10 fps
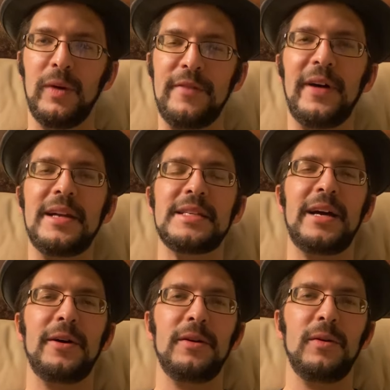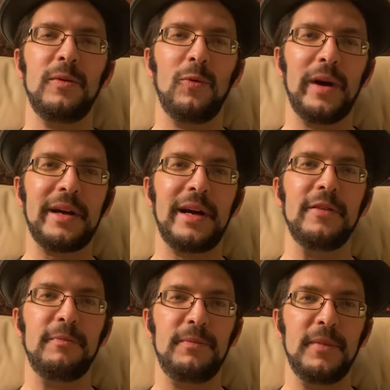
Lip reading: he finds out what kind of